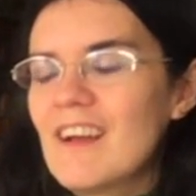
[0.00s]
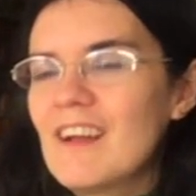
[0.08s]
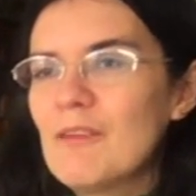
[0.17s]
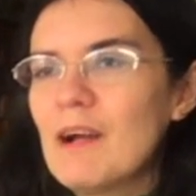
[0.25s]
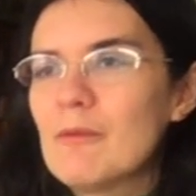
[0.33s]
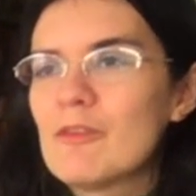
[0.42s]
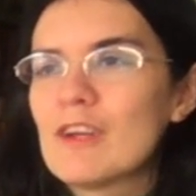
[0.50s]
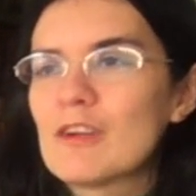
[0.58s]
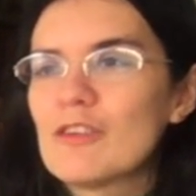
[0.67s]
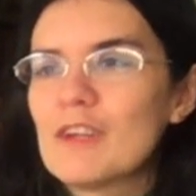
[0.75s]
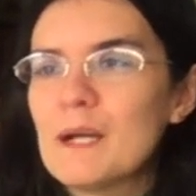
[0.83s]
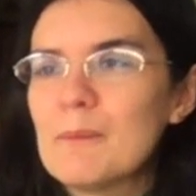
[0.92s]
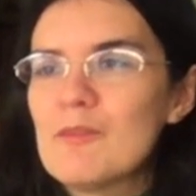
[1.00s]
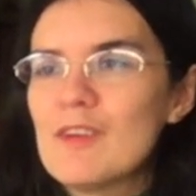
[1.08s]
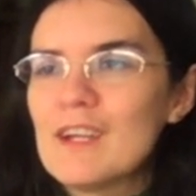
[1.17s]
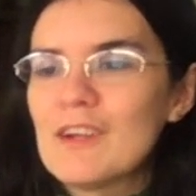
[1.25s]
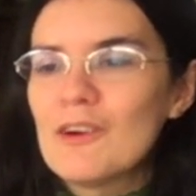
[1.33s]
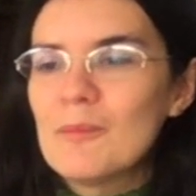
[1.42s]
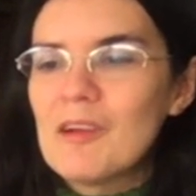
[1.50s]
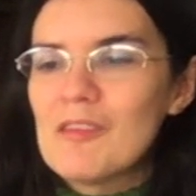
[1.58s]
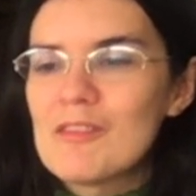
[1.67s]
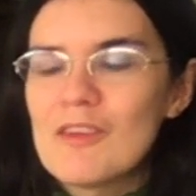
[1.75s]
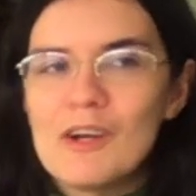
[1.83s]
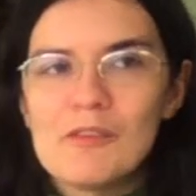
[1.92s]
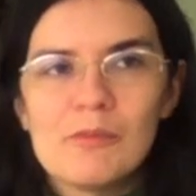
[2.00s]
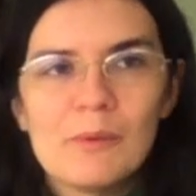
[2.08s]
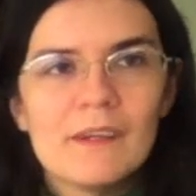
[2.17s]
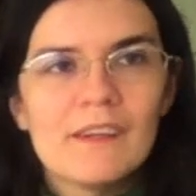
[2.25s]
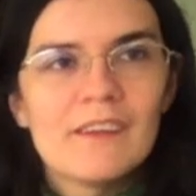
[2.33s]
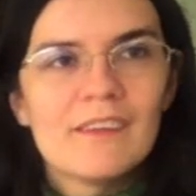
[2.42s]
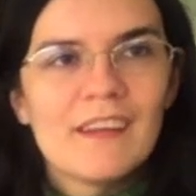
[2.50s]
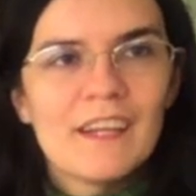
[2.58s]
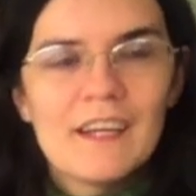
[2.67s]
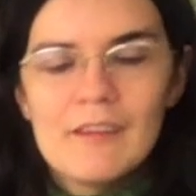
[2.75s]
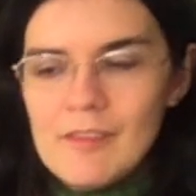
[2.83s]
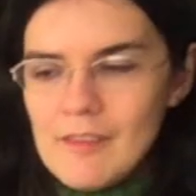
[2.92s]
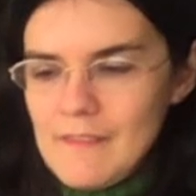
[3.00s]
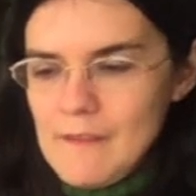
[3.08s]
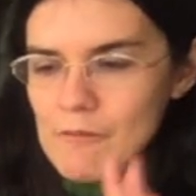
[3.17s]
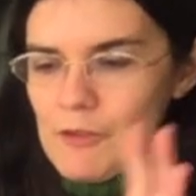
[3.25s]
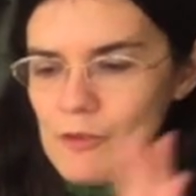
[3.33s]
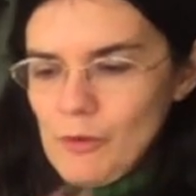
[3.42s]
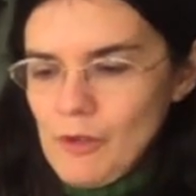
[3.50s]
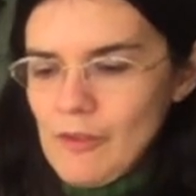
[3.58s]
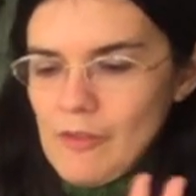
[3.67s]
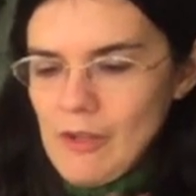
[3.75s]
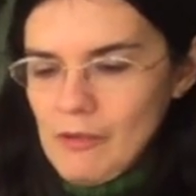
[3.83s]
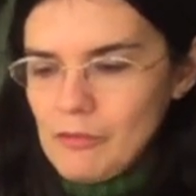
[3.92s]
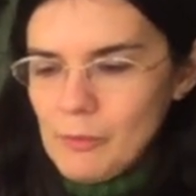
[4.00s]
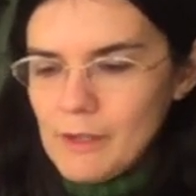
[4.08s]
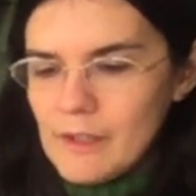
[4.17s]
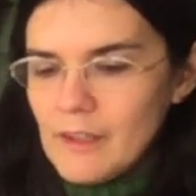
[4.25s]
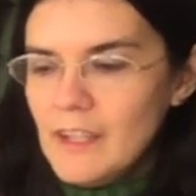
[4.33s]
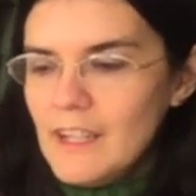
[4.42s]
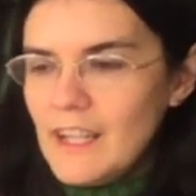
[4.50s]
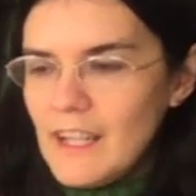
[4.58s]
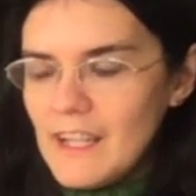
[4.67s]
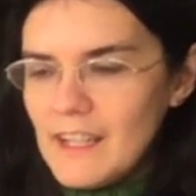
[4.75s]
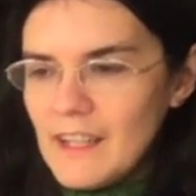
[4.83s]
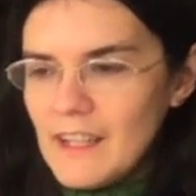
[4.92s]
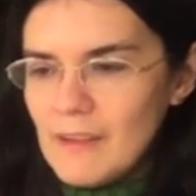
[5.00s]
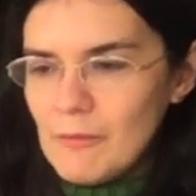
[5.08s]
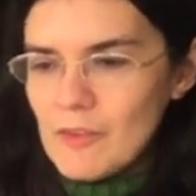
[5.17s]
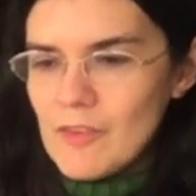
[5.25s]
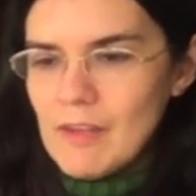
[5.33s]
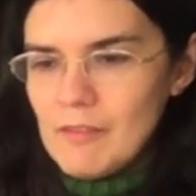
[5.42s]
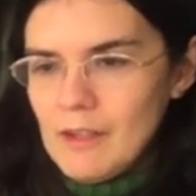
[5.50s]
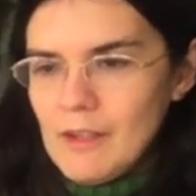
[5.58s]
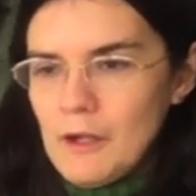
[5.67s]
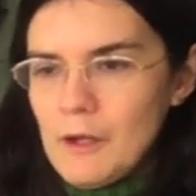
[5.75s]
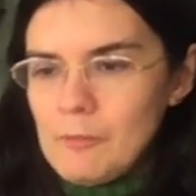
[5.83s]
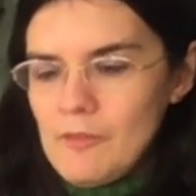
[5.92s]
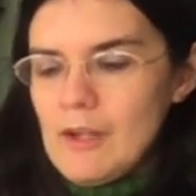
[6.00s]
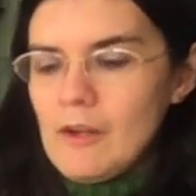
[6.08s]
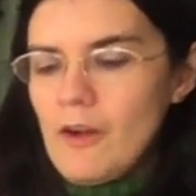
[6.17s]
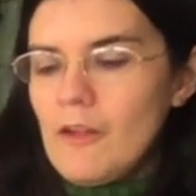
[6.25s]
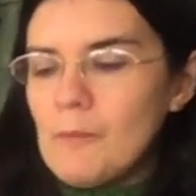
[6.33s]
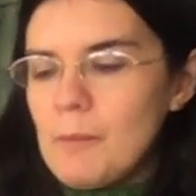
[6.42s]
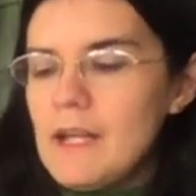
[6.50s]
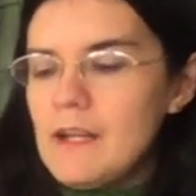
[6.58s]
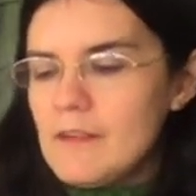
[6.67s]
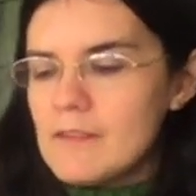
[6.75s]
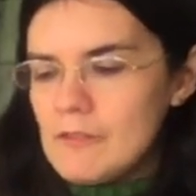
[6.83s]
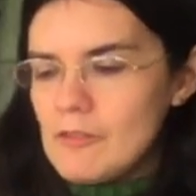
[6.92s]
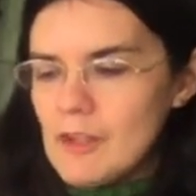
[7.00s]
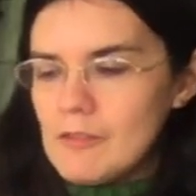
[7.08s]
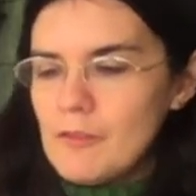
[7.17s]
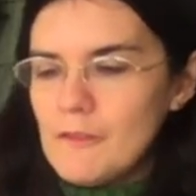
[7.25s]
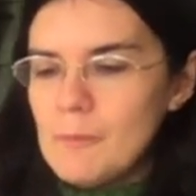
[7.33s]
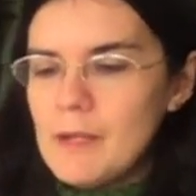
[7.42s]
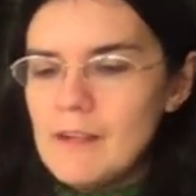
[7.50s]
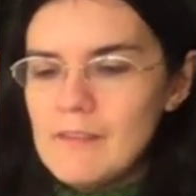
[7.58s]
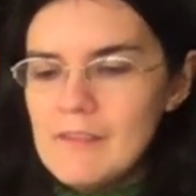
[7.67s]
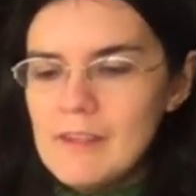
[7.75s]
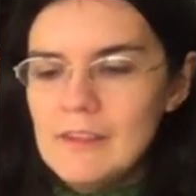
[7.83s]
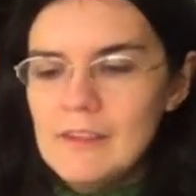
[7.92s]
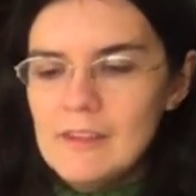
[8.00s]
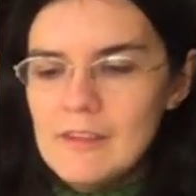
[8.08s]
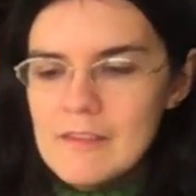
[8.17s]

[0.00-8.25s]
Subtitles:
I was actually updating all my software. Like I have this inventory software, and I was having to update all the paintings I've done for the past 10 years,